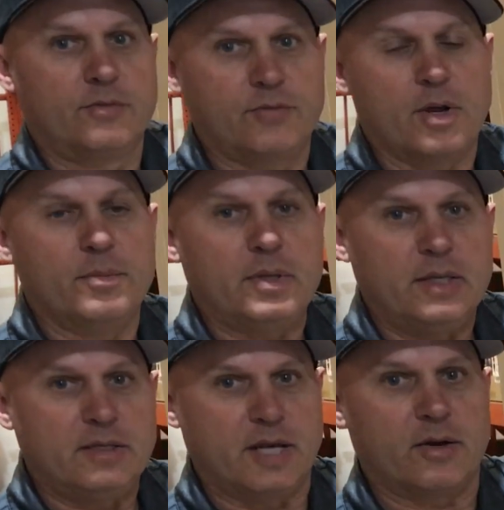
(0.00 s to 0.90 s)
from
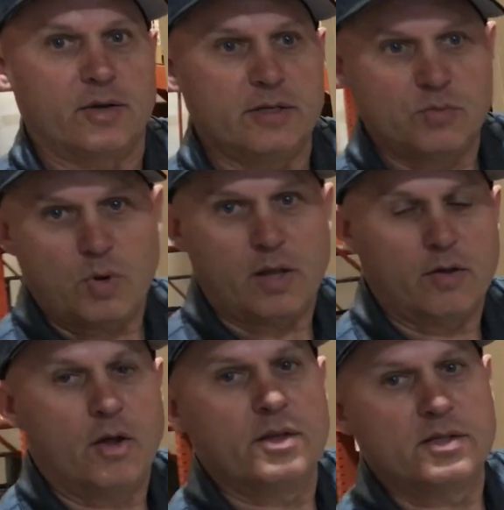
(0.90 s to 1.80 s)
Eterra as
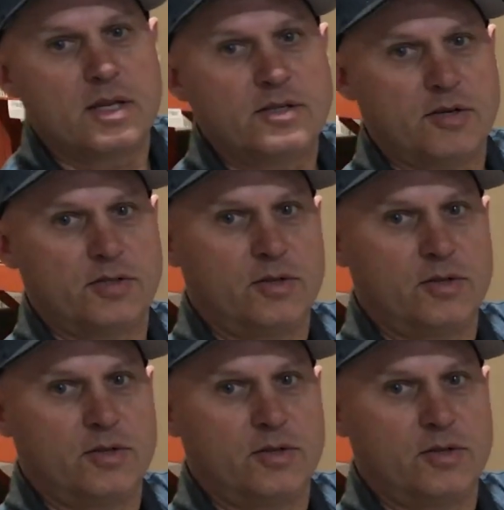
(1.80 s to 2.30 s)
well on the Skid Steer